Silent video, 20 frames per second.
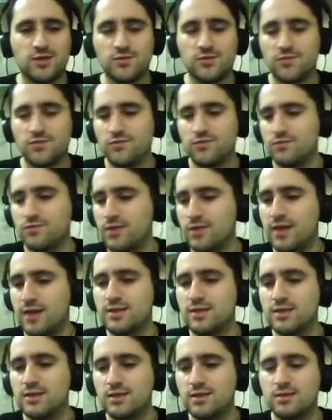of
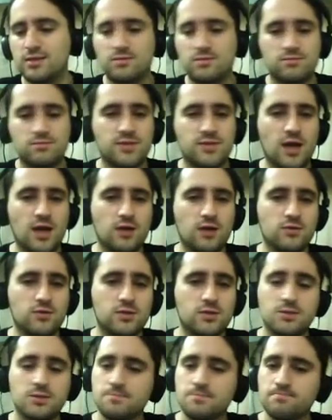any
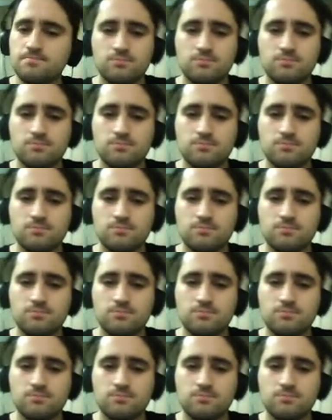doubts,